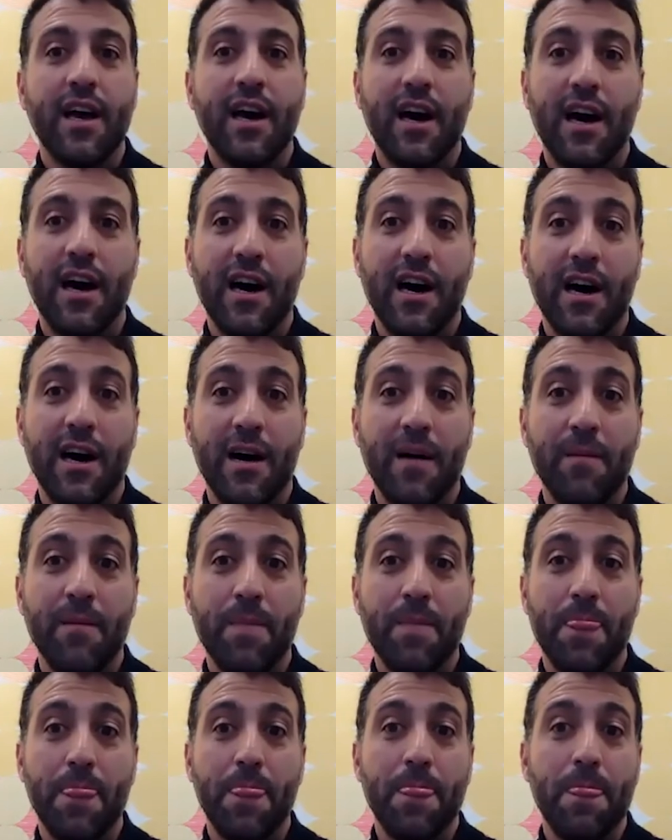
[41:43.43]

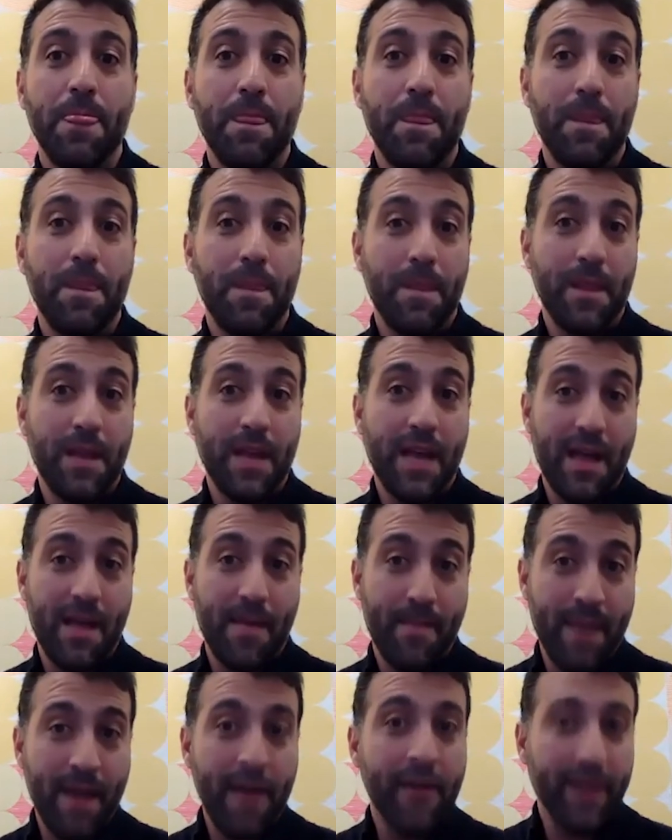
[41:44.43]

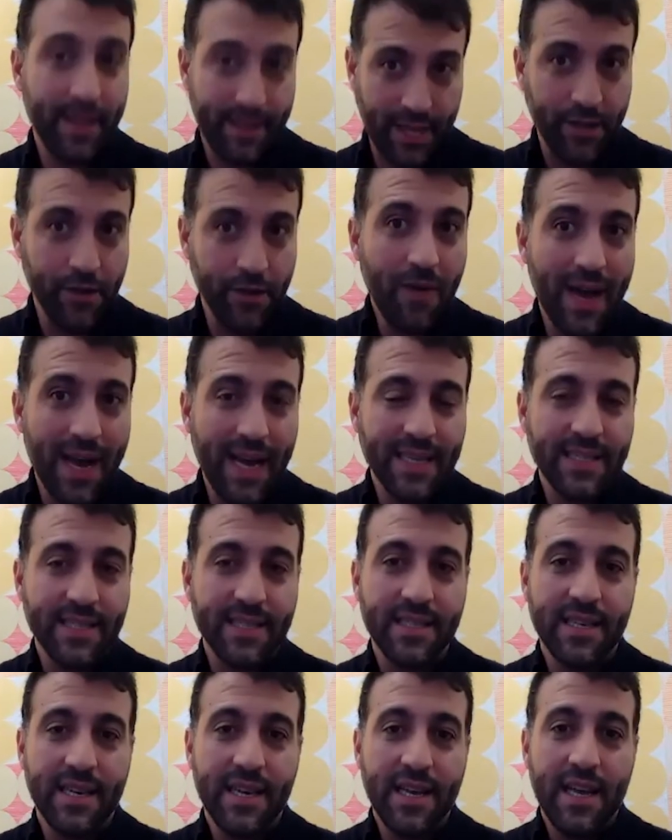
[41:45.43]
America, the U.S.,